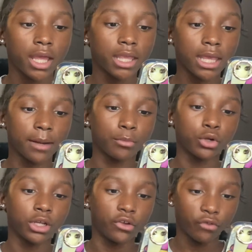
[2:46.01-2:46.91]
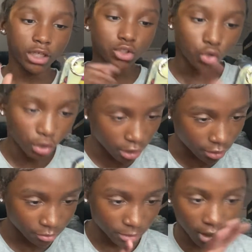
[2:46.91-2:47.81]
camera in the first
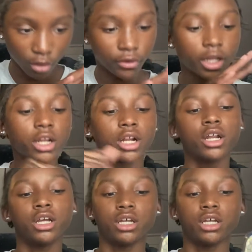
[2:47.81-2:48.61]
corner, like over here.